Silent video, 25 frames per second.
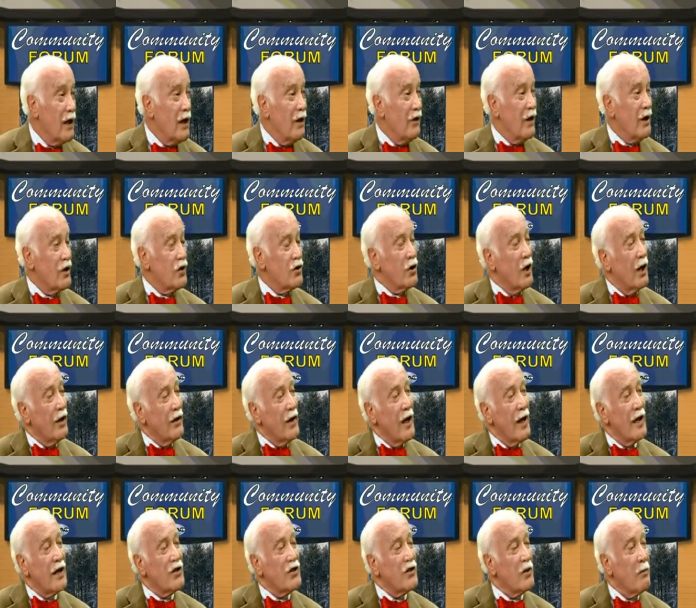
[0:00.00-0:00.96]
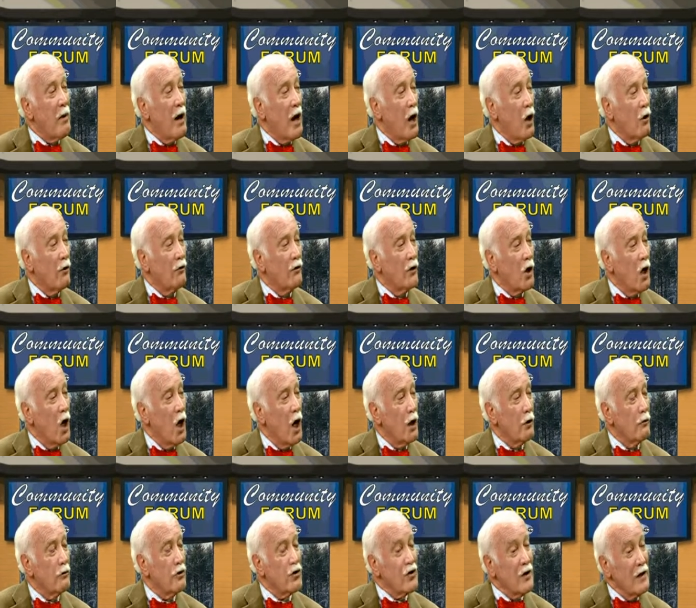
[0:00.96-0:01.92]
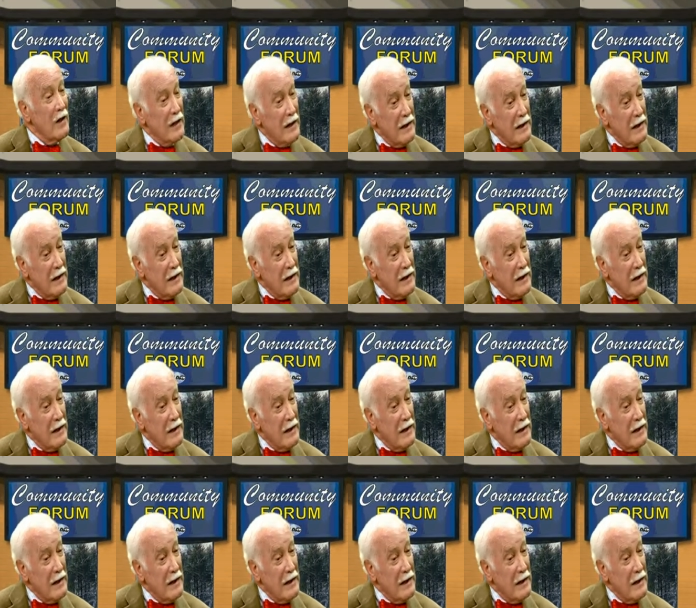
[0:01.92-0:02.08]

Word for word: They saw that as the power of the Congress.